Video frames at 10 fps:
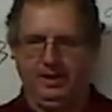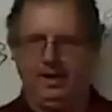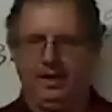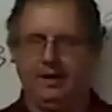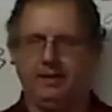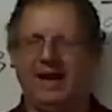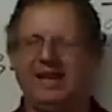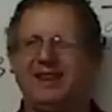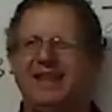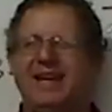I
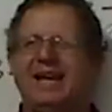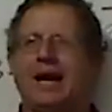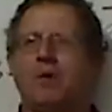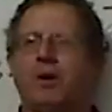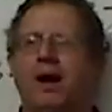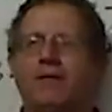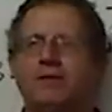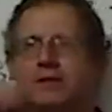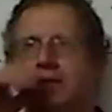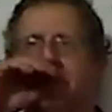think I will have
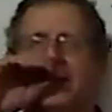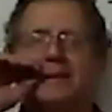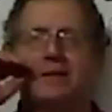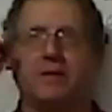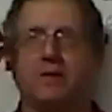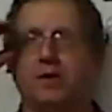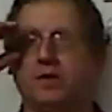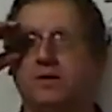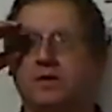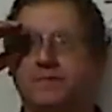you submit some of
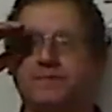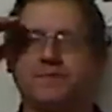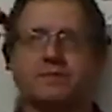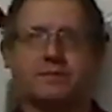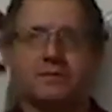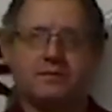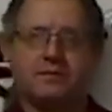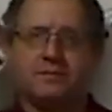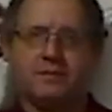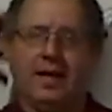those
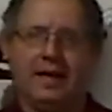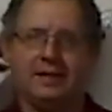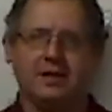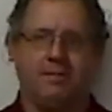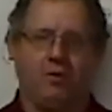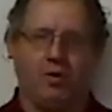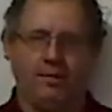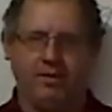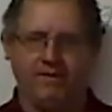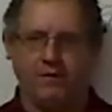at some
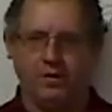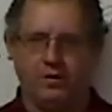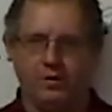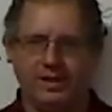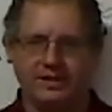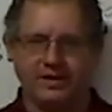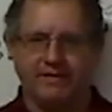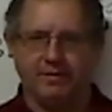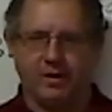point before the rest of them